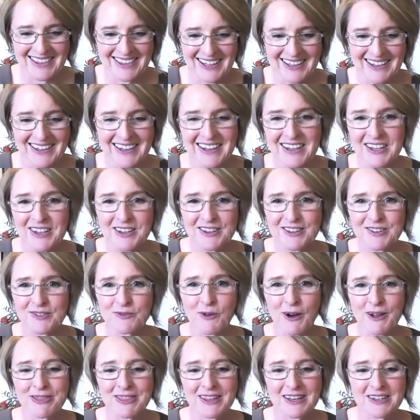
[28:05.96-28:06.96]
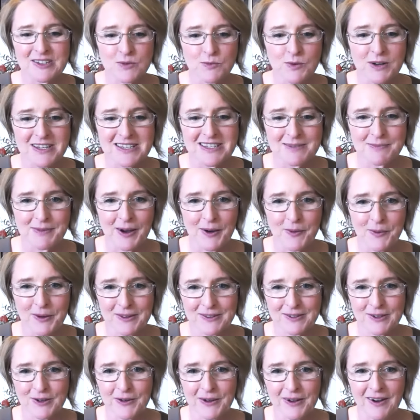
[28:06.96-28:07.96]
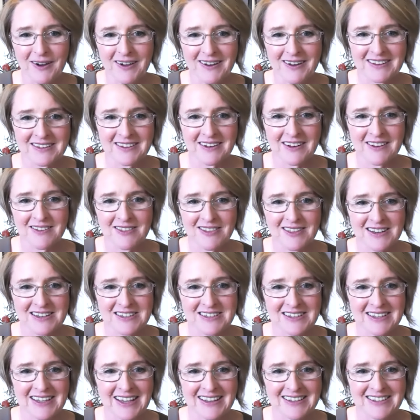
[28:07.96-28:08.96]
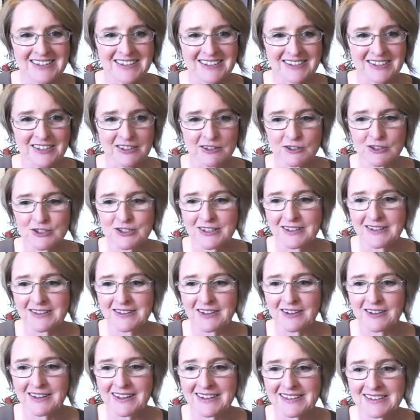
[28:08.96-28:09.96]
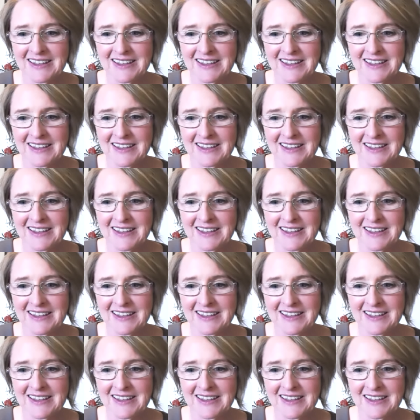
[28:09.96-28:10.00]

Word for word: it's one thing to whinge about what's going on. It's another thing to get to solutions. So let's